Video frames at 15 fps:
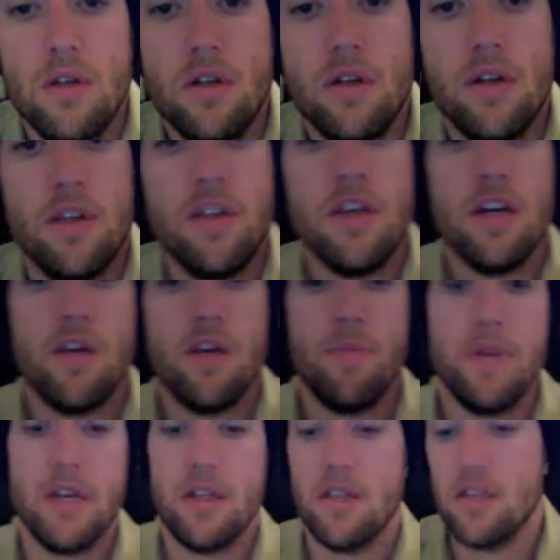I think I
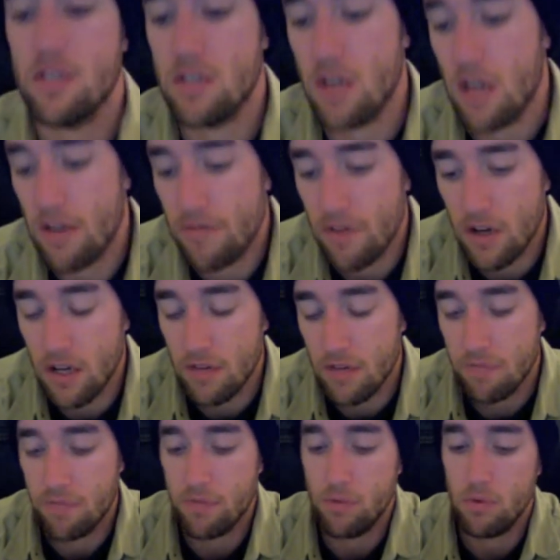picked this knife
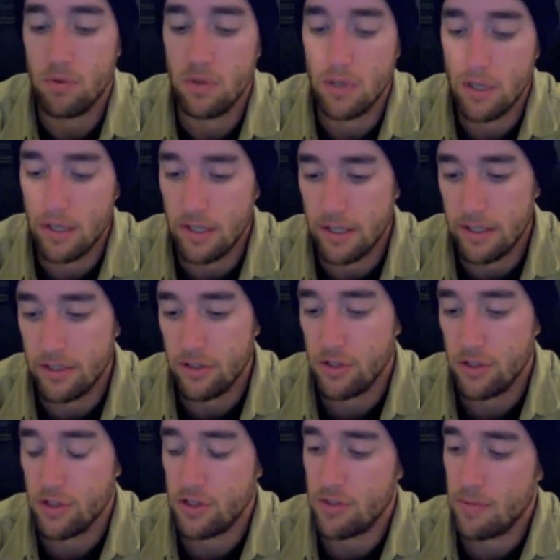up for
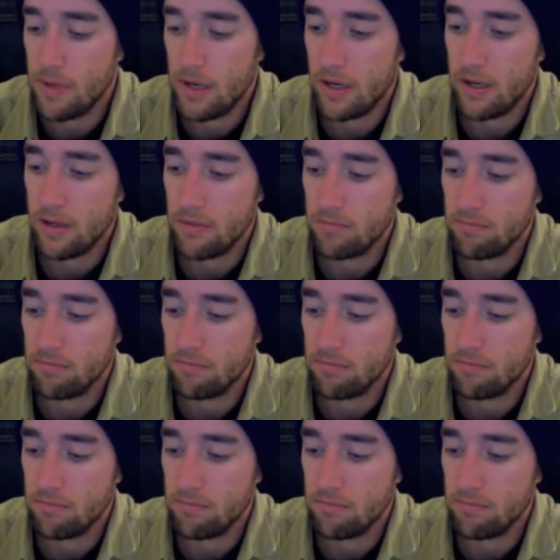just about